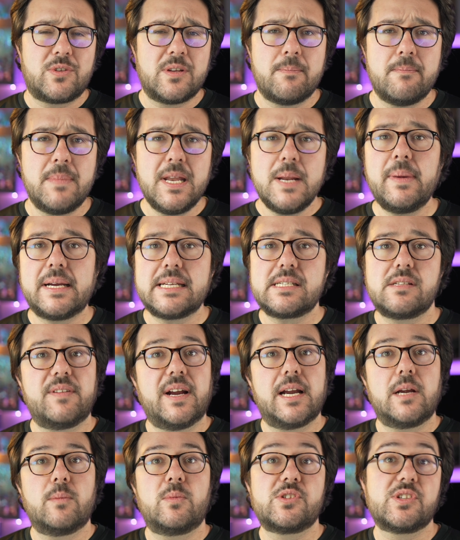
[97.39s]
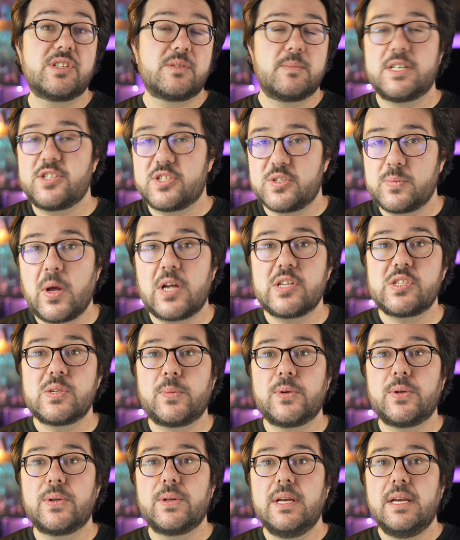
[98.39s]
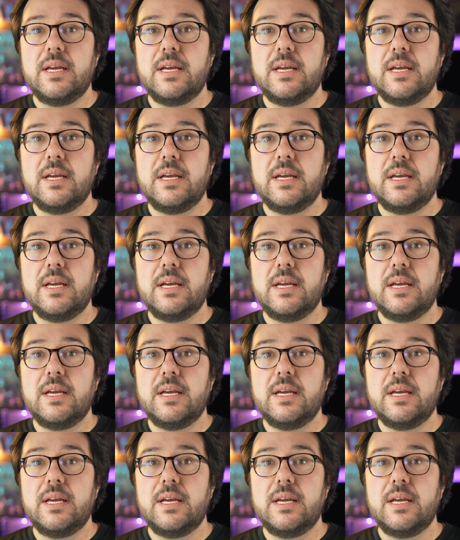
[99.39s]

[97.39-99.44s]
to minimize the variables as much as possible